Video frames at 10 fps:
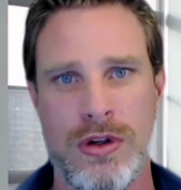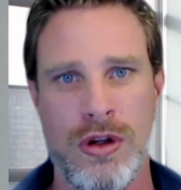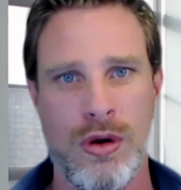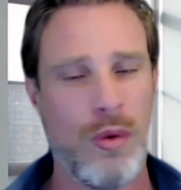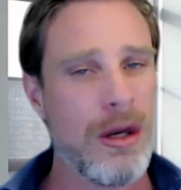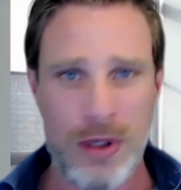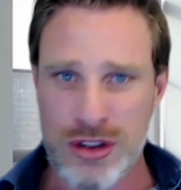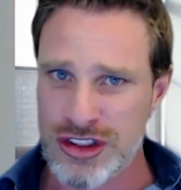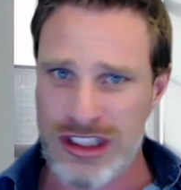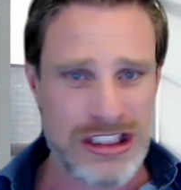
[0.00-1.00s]
When a
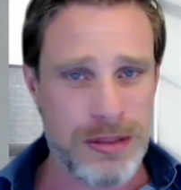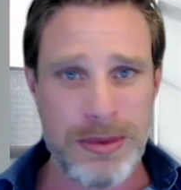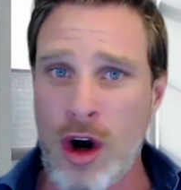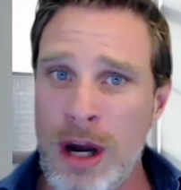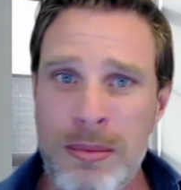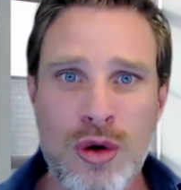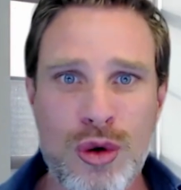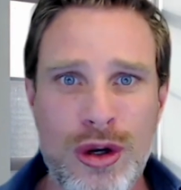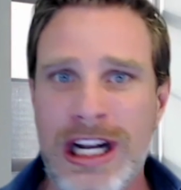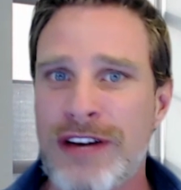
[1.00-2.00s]
person says to me, I'm not good
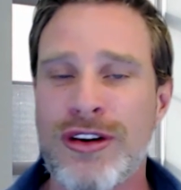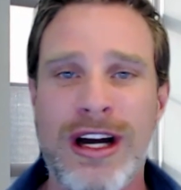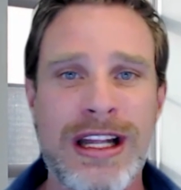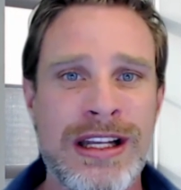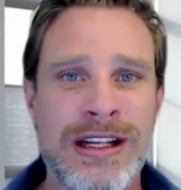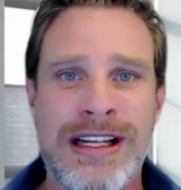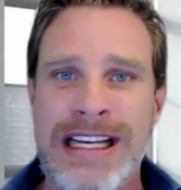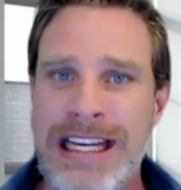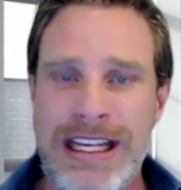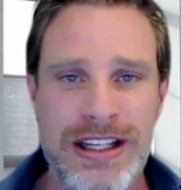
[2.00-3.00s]
enough, and I
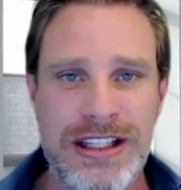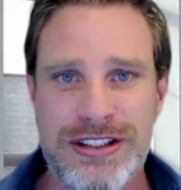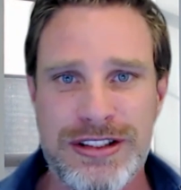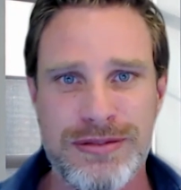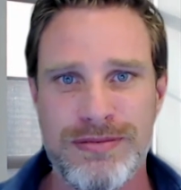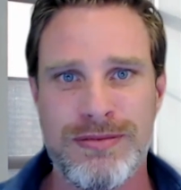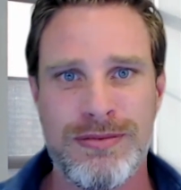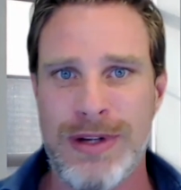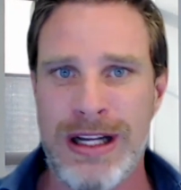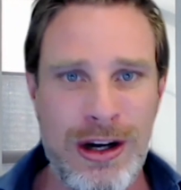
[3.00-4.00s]
hear this
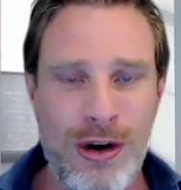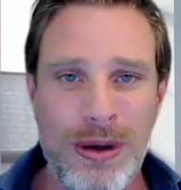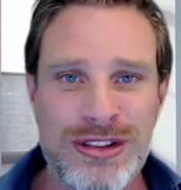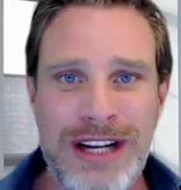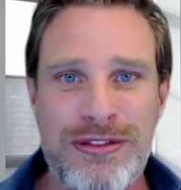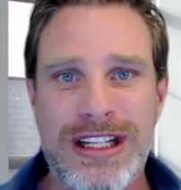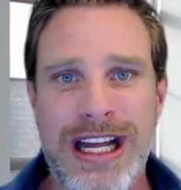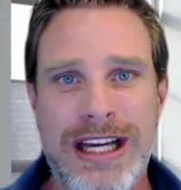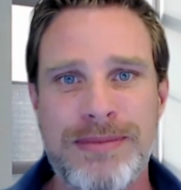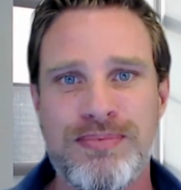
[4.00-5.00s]
almost every
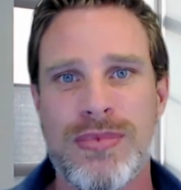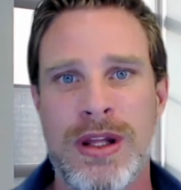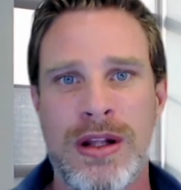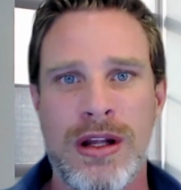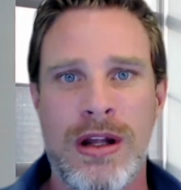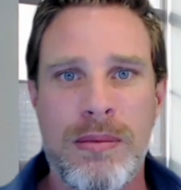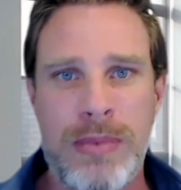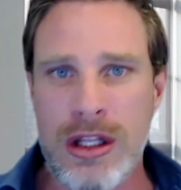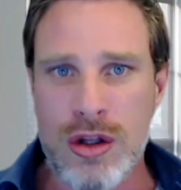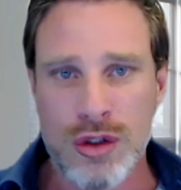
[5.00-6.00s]
day,
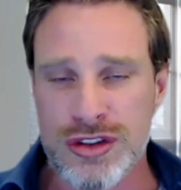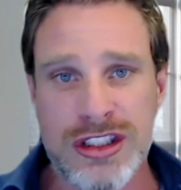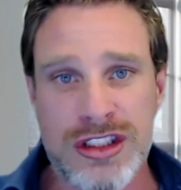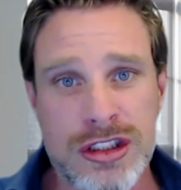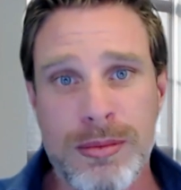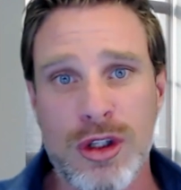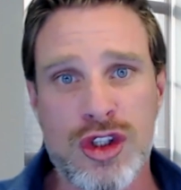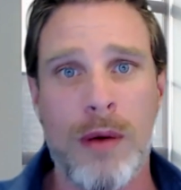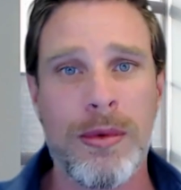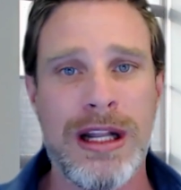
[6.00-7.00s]
because this is the most
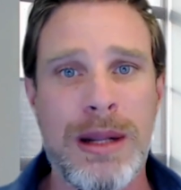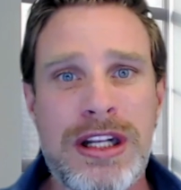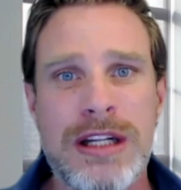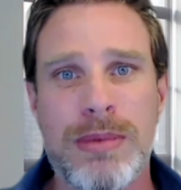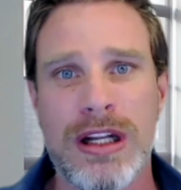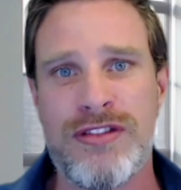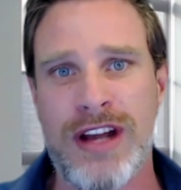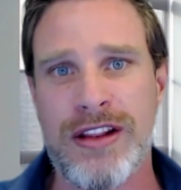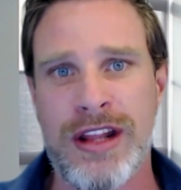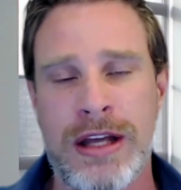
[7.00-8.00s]
common limiting belief
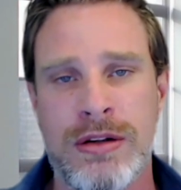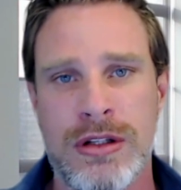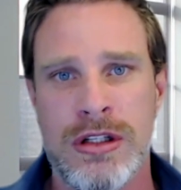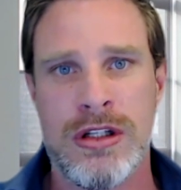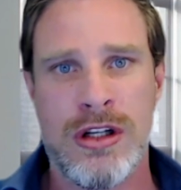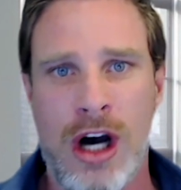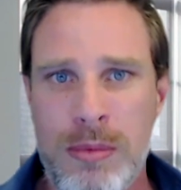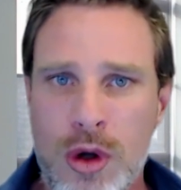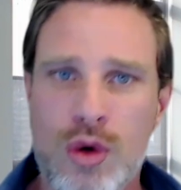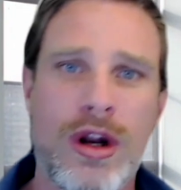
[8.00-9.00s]
out there. I'm
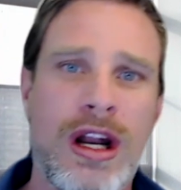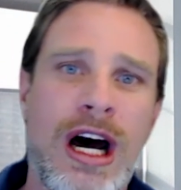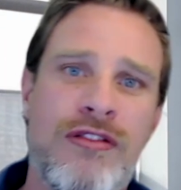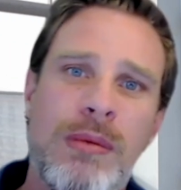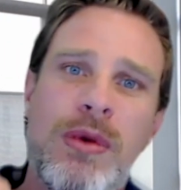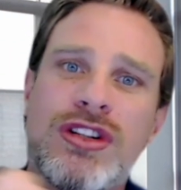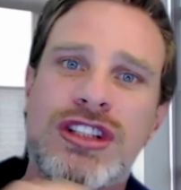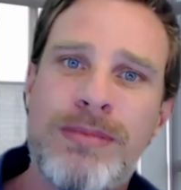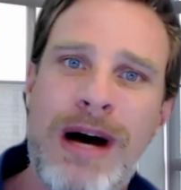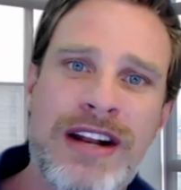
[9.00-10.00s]
not good enough. I'm not
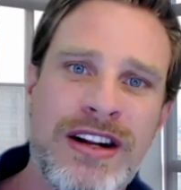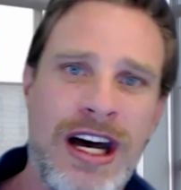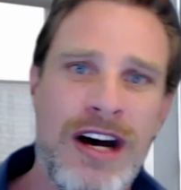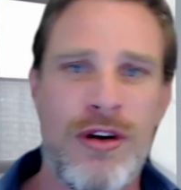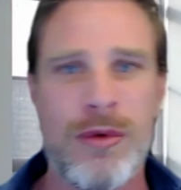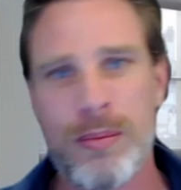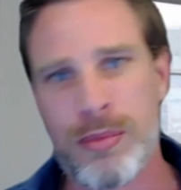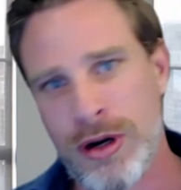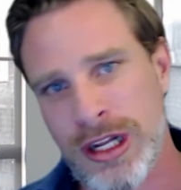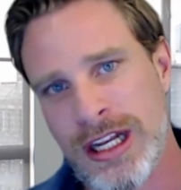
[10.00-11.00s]
smart enough. I'm not
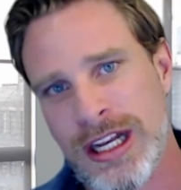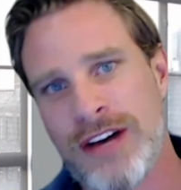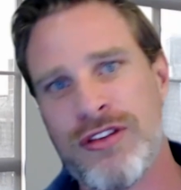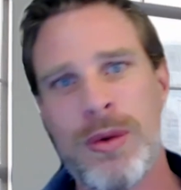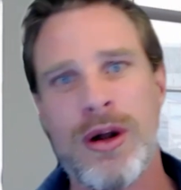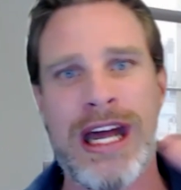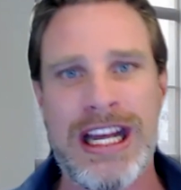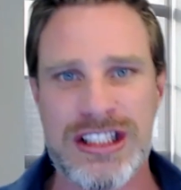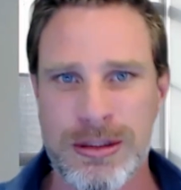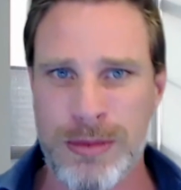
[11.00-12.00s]
pretty enough. I'm not
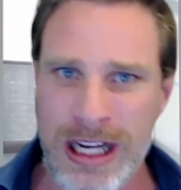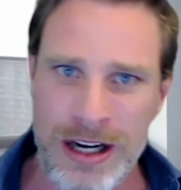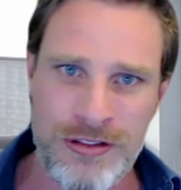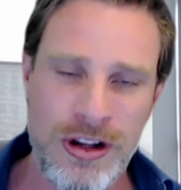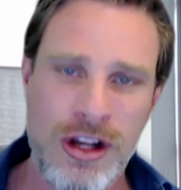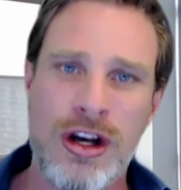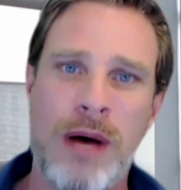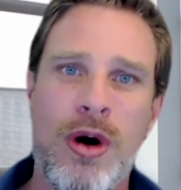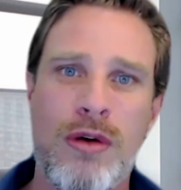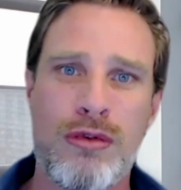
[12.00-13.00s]
handsome enough. I'm
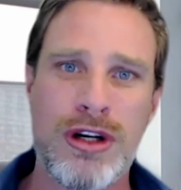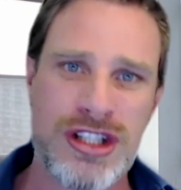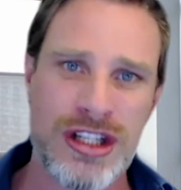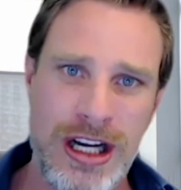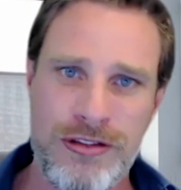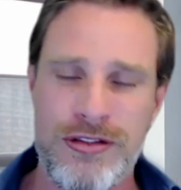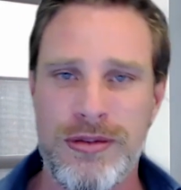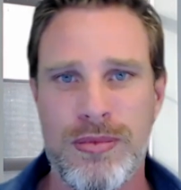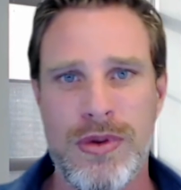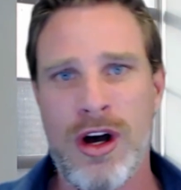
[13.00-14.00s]
not rich enough.
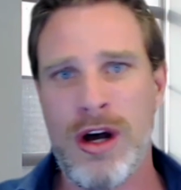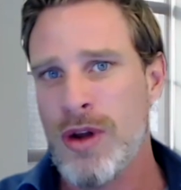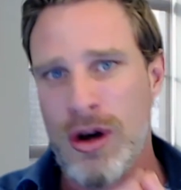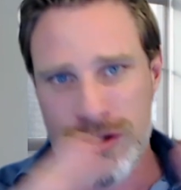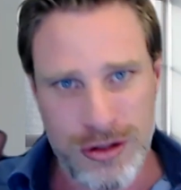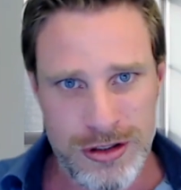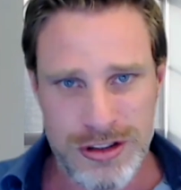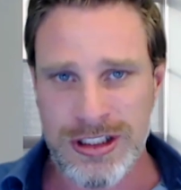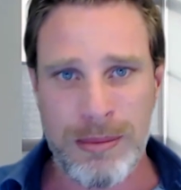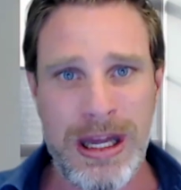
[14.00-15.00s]
I'm not
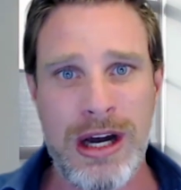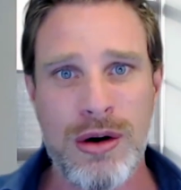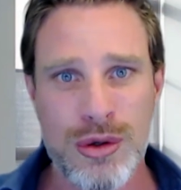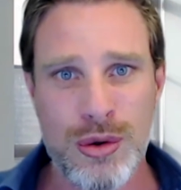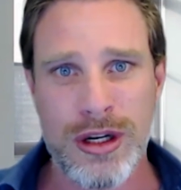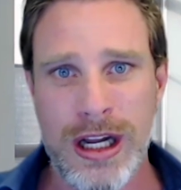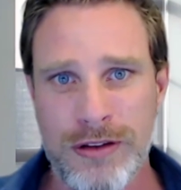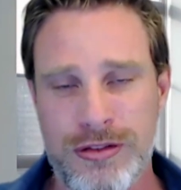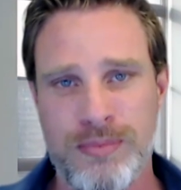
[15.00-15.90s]
somehow good enough.